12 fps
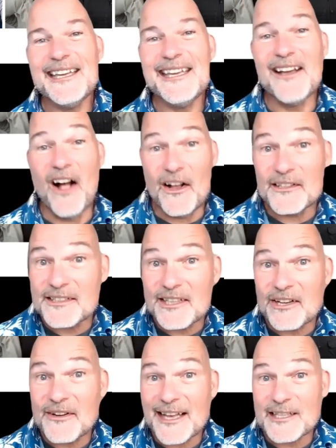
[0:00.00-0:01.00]
He
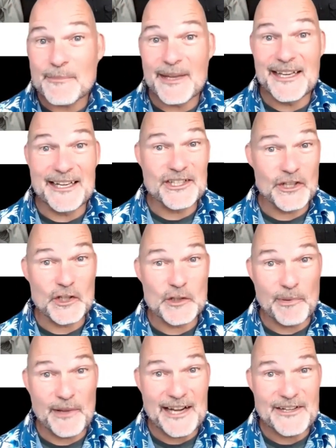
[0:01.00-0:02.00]
also has been a
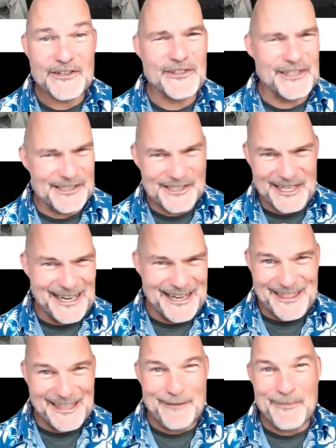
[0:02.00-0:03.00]
church planter. Do you
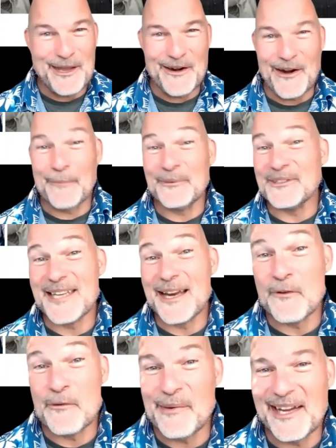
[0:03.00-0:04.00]
see a theme here? Almost
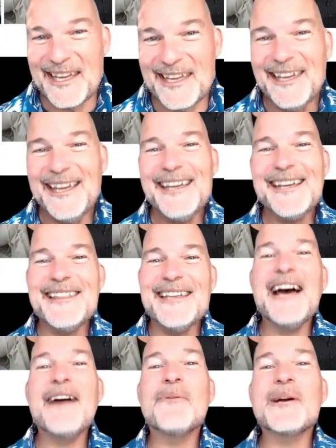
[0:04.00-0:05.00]
everybody in
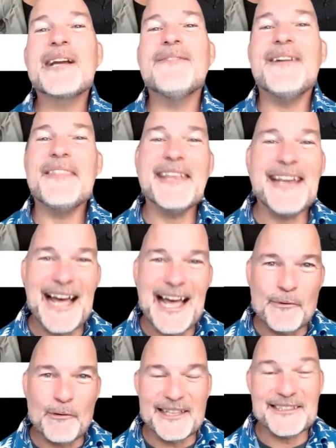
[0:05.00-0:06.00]
the network of
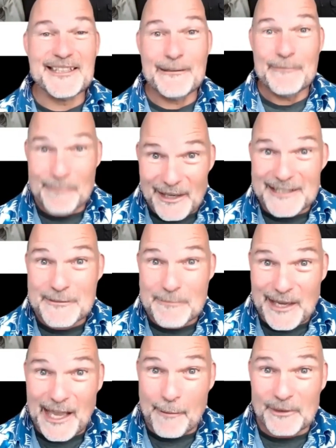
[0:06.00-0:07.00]
Undeniables
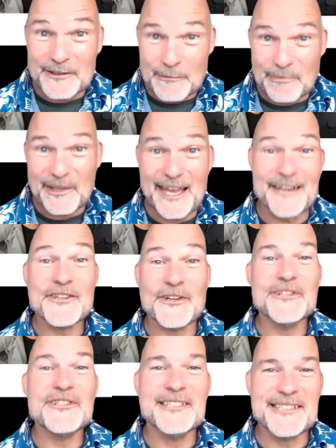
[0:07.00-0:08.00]
must be able to plant
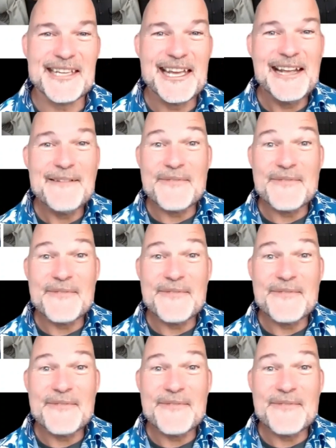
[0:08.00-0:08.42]
churches.